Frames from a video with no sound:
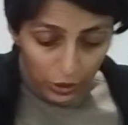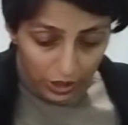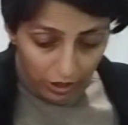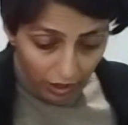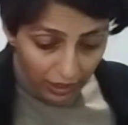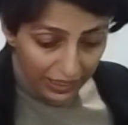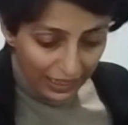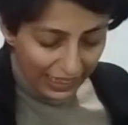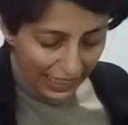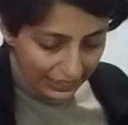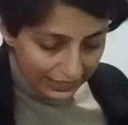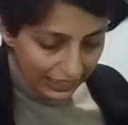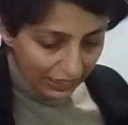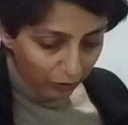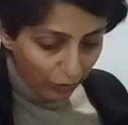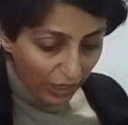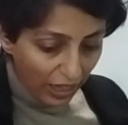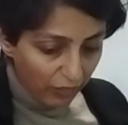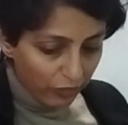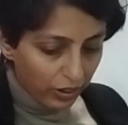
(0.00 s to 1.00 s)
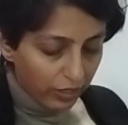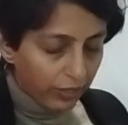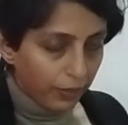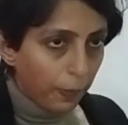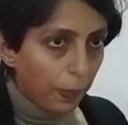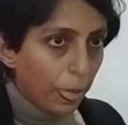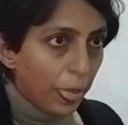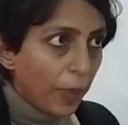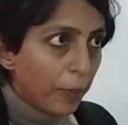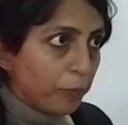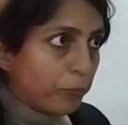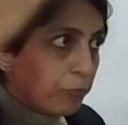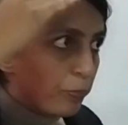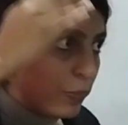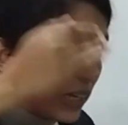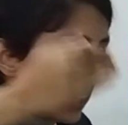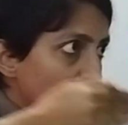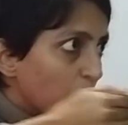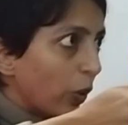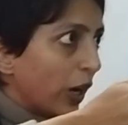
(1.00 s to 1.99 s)
here is, I think, when I was
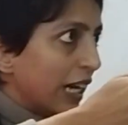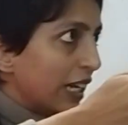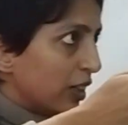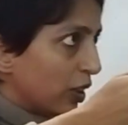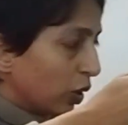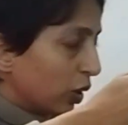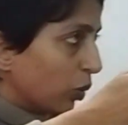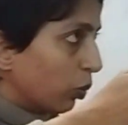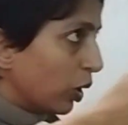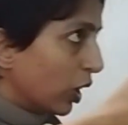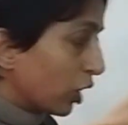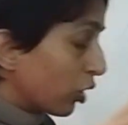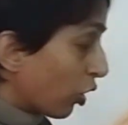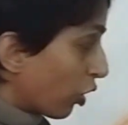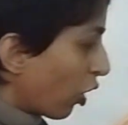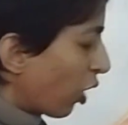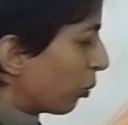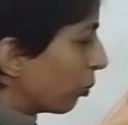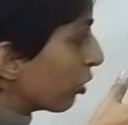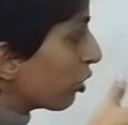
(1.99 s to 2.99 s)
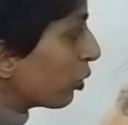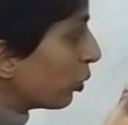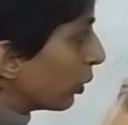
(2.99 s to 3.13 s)
midway into the work or almost